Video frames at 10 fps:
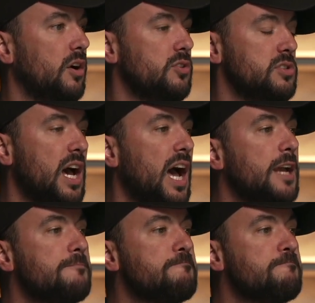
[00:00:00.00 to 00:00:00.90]

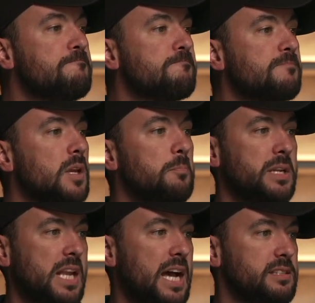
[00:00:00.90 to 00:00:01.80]
Hosea.
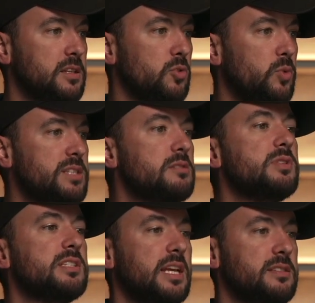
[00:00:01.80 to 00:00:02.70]
Manasseh rested with
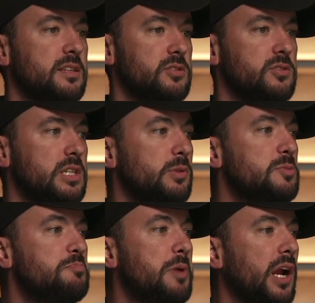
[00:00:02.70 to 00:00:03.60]
his ancestors and he
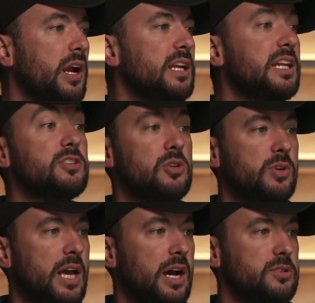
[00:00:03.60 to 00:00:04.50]
was buried in his own
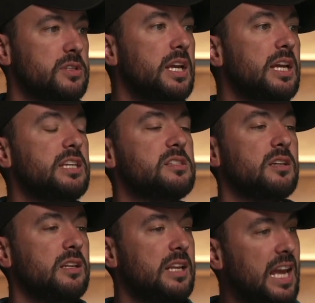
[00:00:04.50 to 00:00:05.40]
house. His
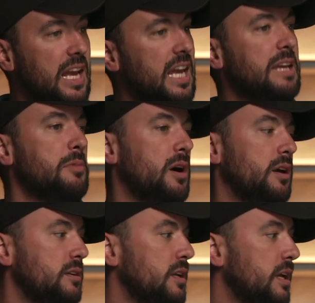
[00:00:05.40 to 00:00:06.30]
son
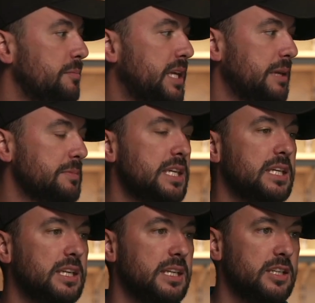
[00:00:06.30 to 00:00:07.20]
Amon became
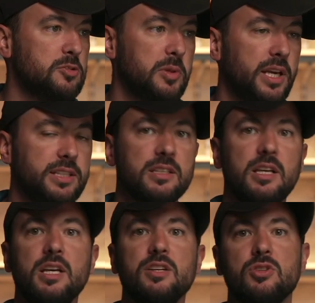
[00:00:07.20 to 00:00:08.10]
king in his place.
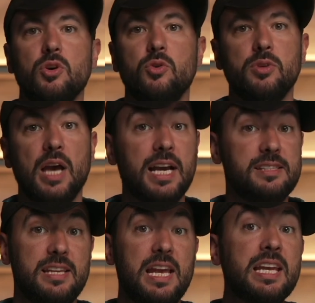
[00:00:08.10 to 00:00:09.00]
So
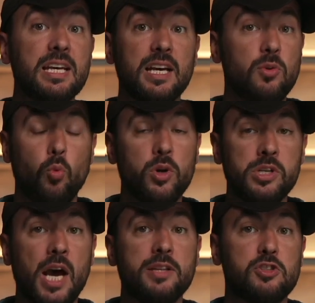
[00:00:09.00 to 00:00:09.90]
Isaiah would
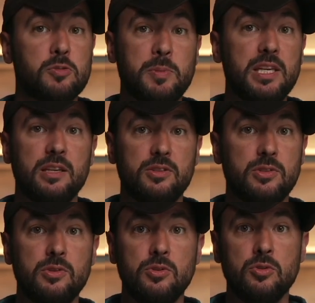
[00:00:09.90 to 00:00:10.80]
not speak
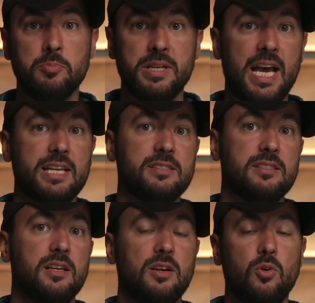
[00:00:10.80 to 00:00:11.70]
to
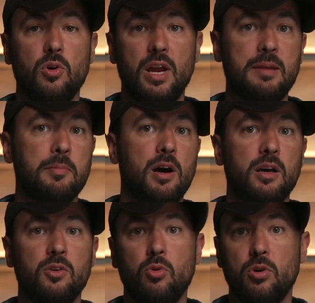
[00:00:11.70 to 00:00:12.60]
Manasseh or Amon
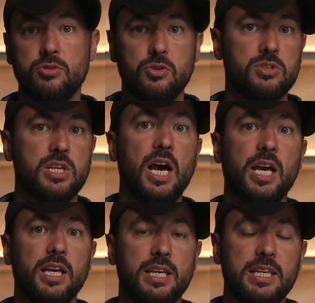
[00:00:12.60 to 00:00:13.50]
or
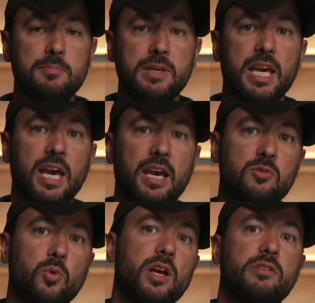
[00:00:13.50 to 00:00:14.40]
Josiah. He began
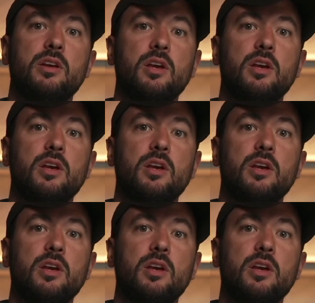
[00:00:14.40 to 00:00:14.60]
with